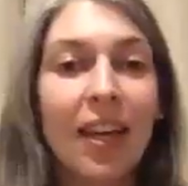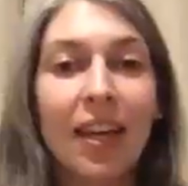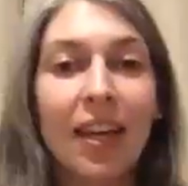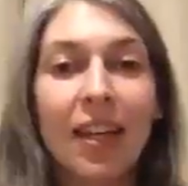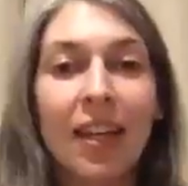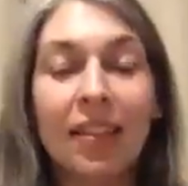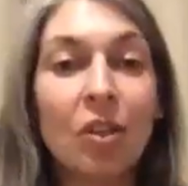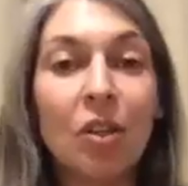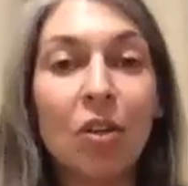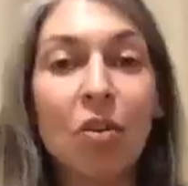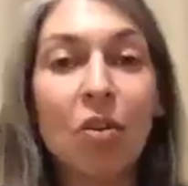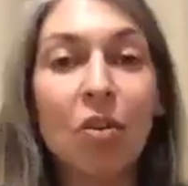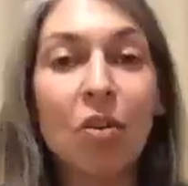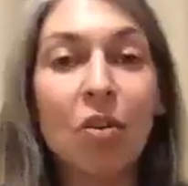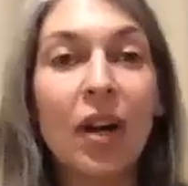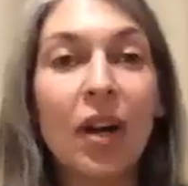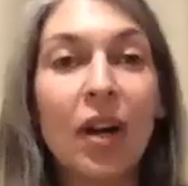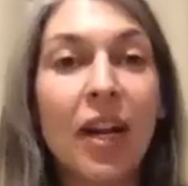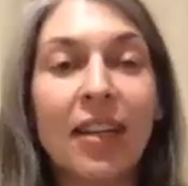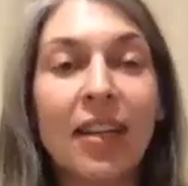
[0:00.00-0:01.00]
These are
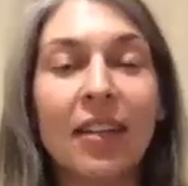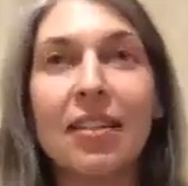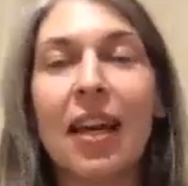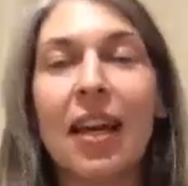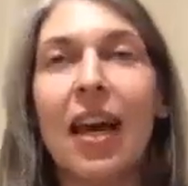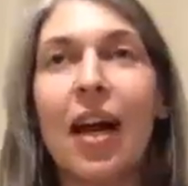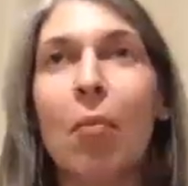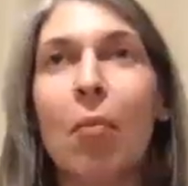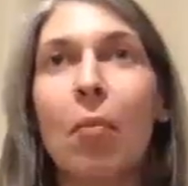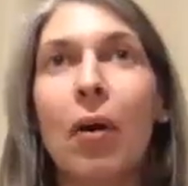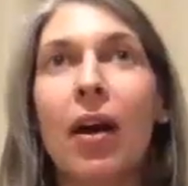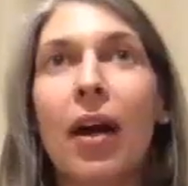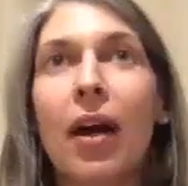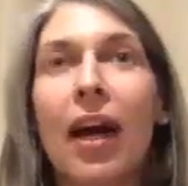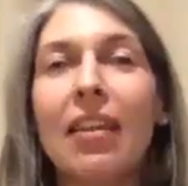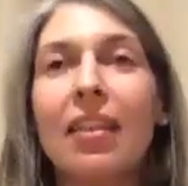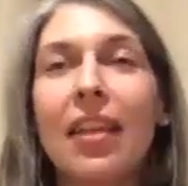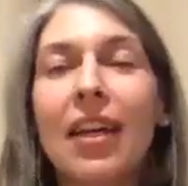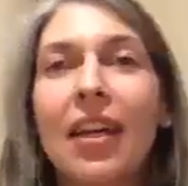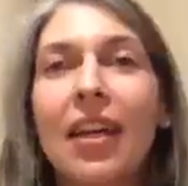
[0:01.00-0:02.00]
great things.
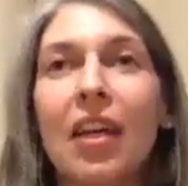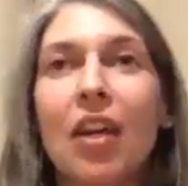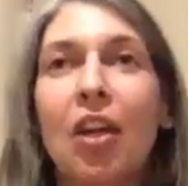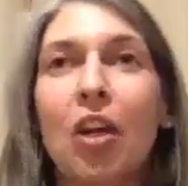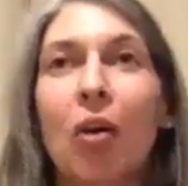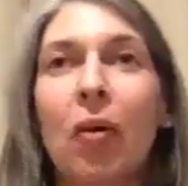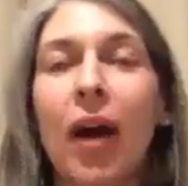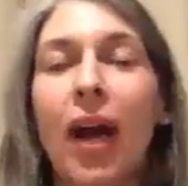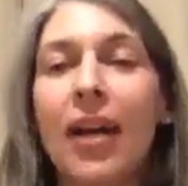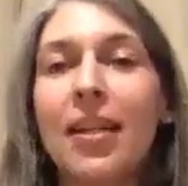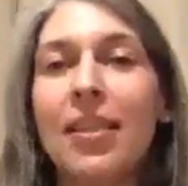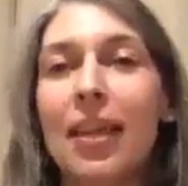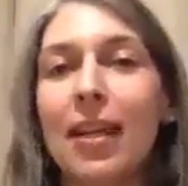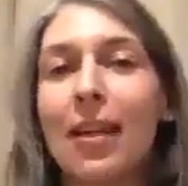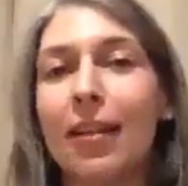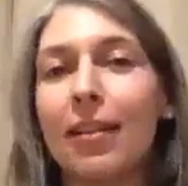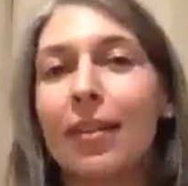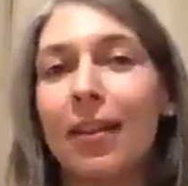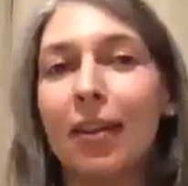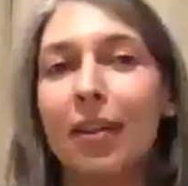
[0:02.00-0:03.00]
I think, I take
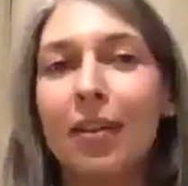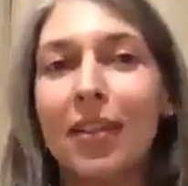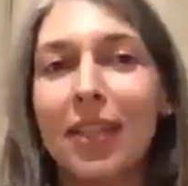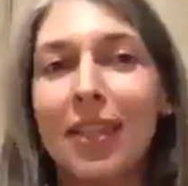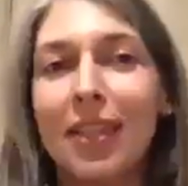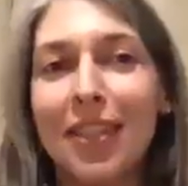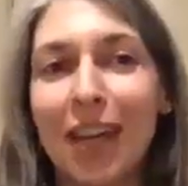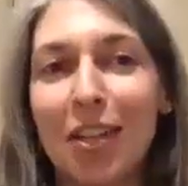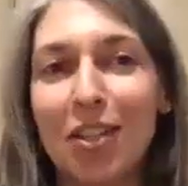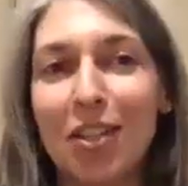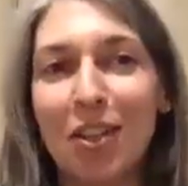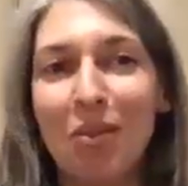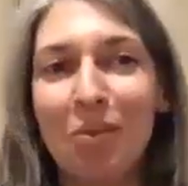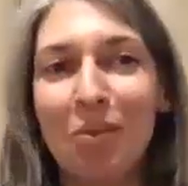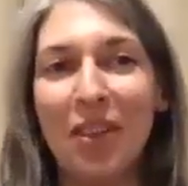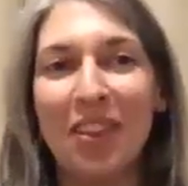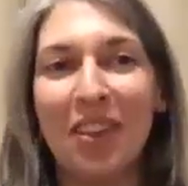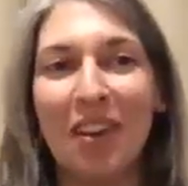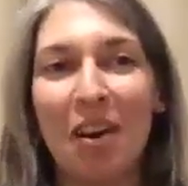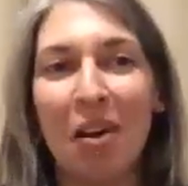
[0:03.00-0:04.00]
a little contention
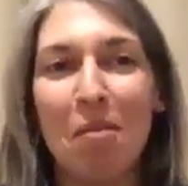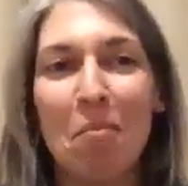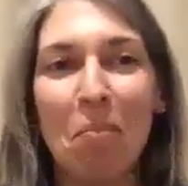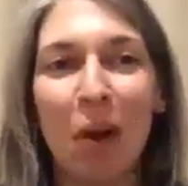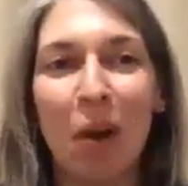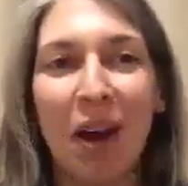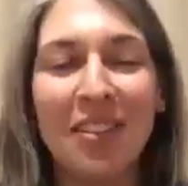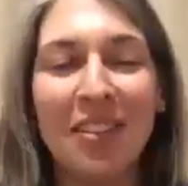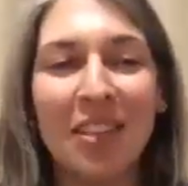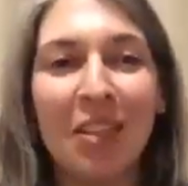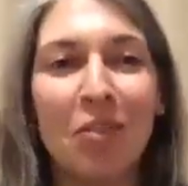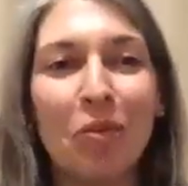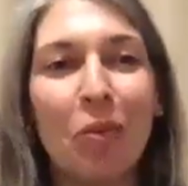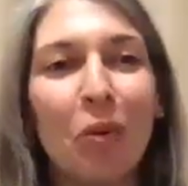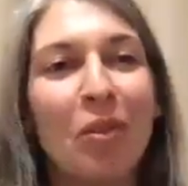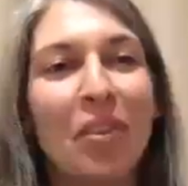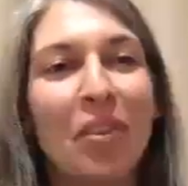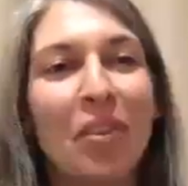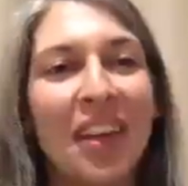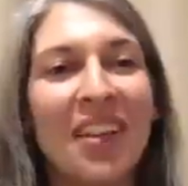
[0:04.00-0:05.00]
with the unprocessed
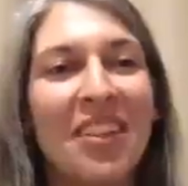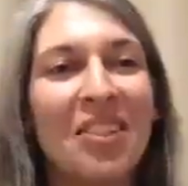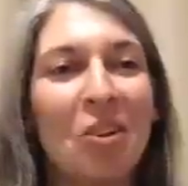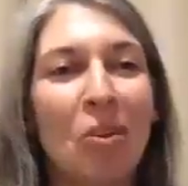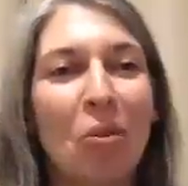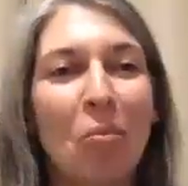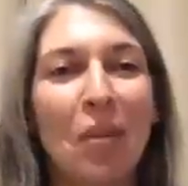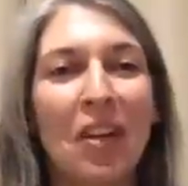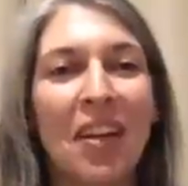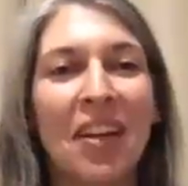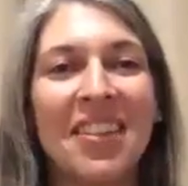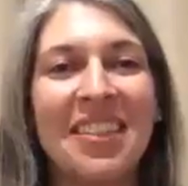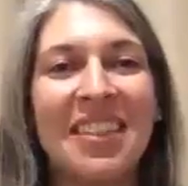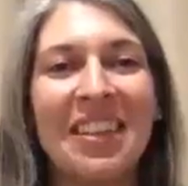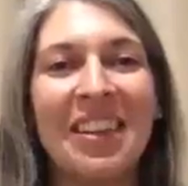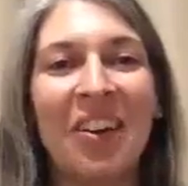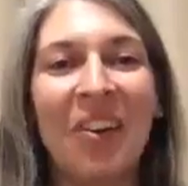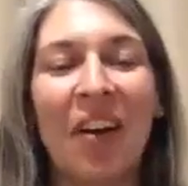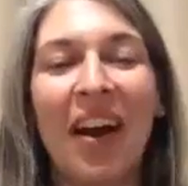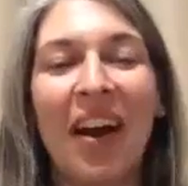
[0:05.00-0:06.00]
food thing too, because,
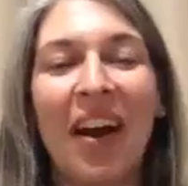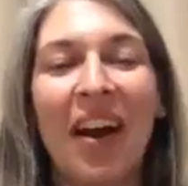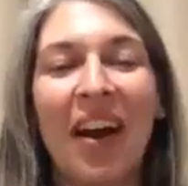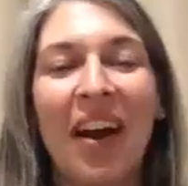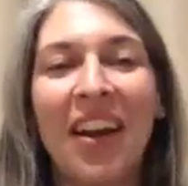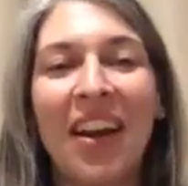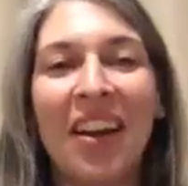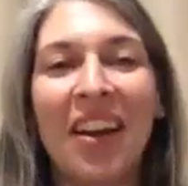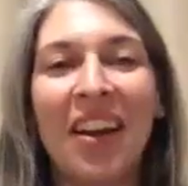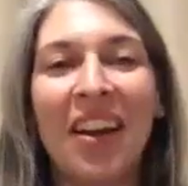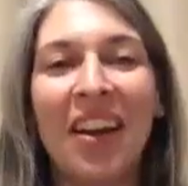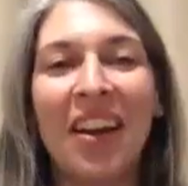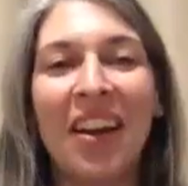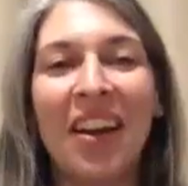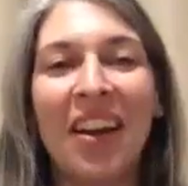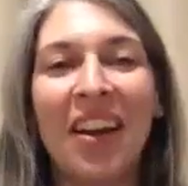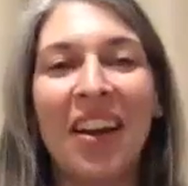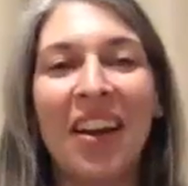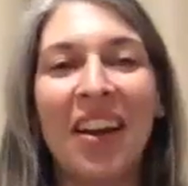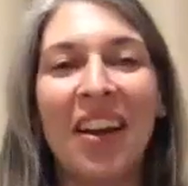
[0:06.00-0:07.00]
I have kids that
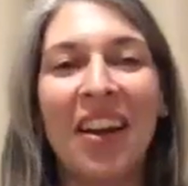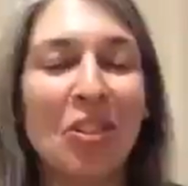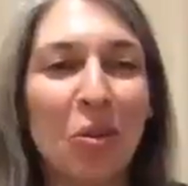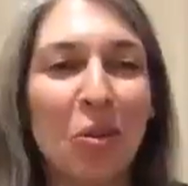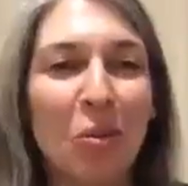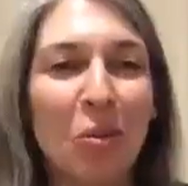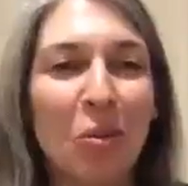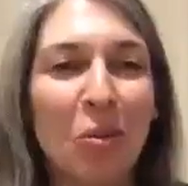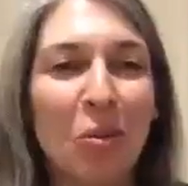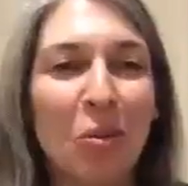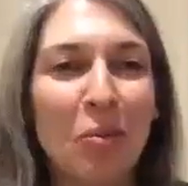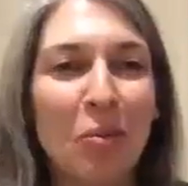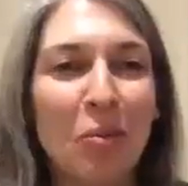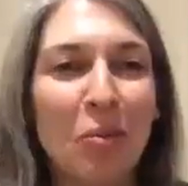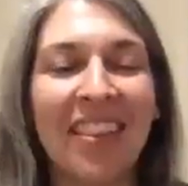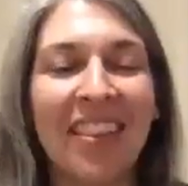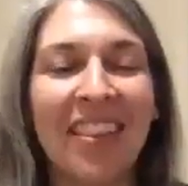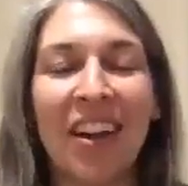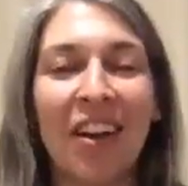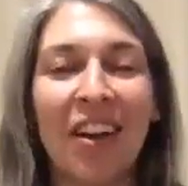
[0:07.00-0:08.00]
have G-tubes and
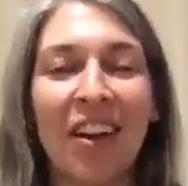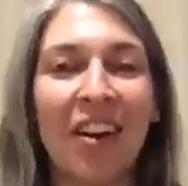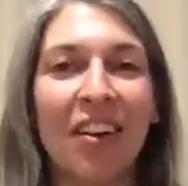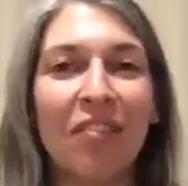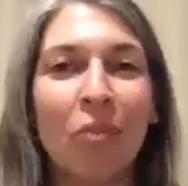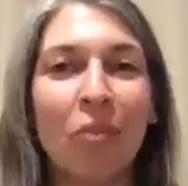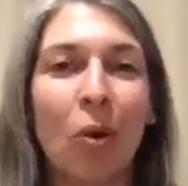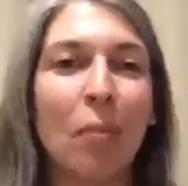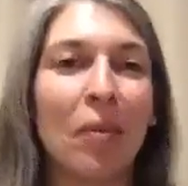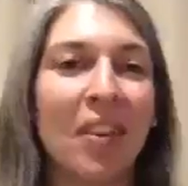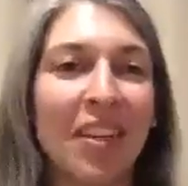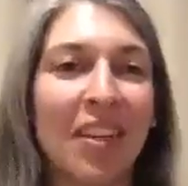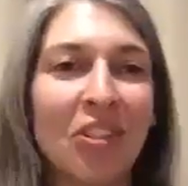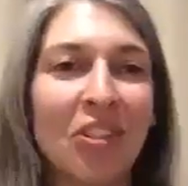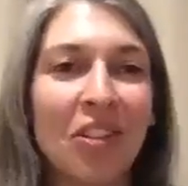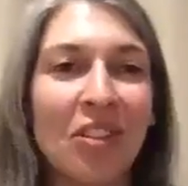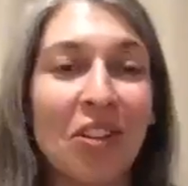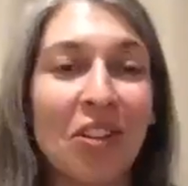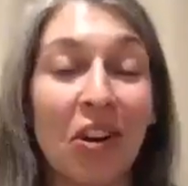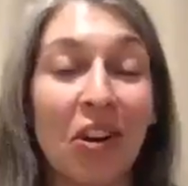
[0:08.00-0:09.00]
their
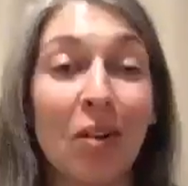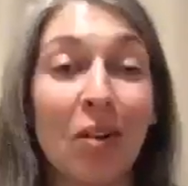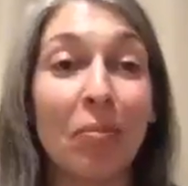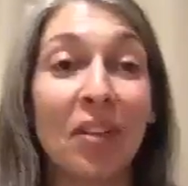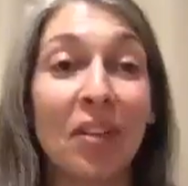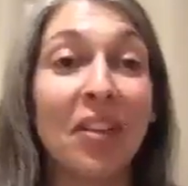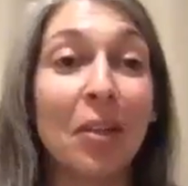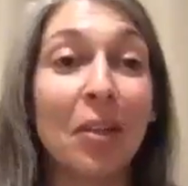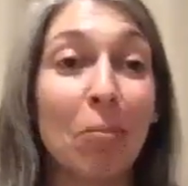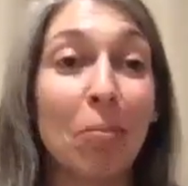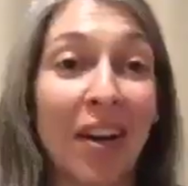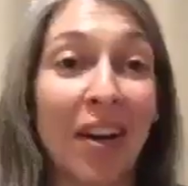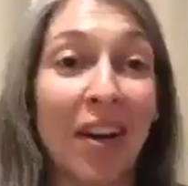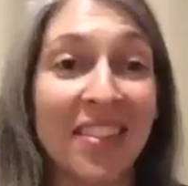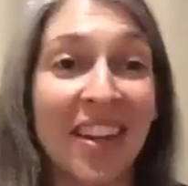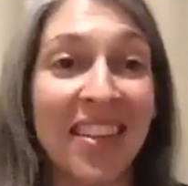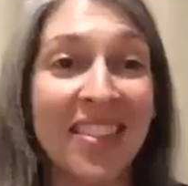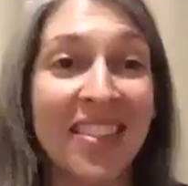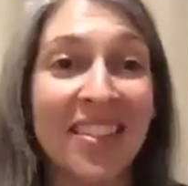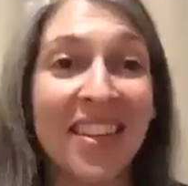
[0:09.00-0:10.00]
formulations are completely
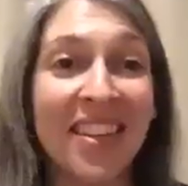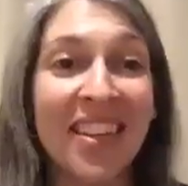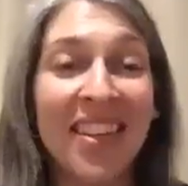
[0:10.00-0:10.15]
processed.